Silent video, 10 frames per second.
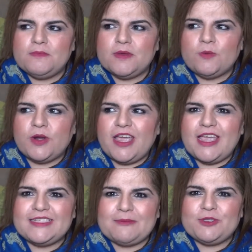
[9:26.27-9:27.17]
What I
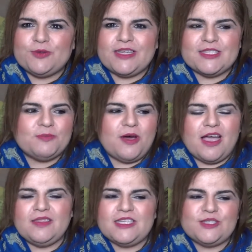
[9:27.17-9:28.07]
end up doing is
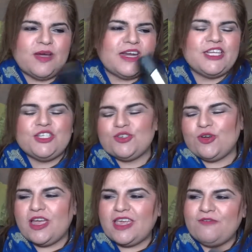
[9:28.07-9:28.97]
buying this one,
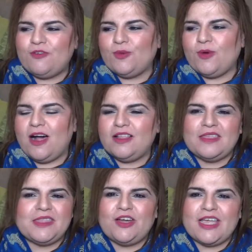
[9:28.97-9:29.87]
enjoying it for a while,
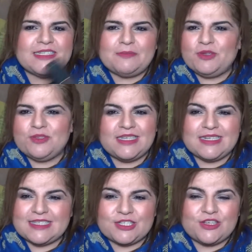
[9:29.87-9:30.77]
and then I end up using
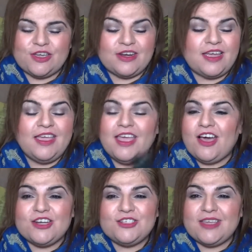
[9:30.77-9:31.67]
it as a toner.
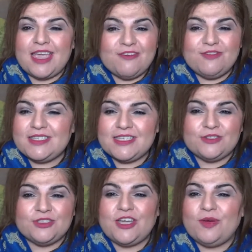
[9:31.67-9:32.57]
I do that every
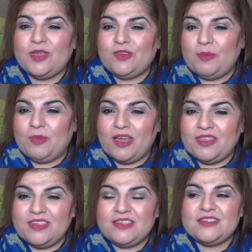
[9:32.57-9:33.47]
single time, whether I buy
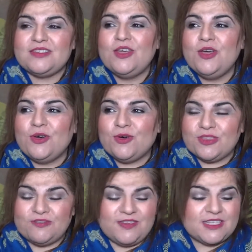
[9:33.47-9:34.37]
this
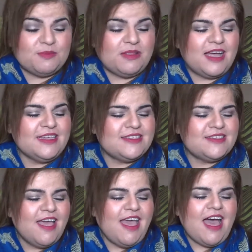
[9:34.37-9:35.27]
or the Fix
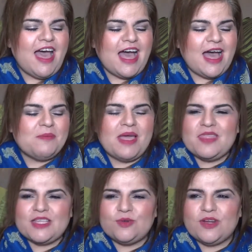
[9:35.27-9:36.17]
Plus,
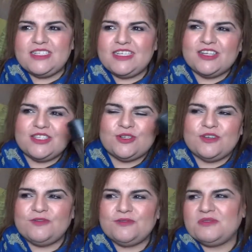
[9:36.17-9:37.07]
and that's what I did. I sort
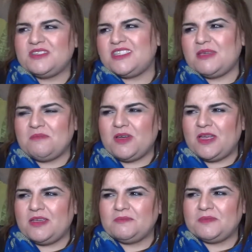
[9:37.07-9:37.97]
of set my,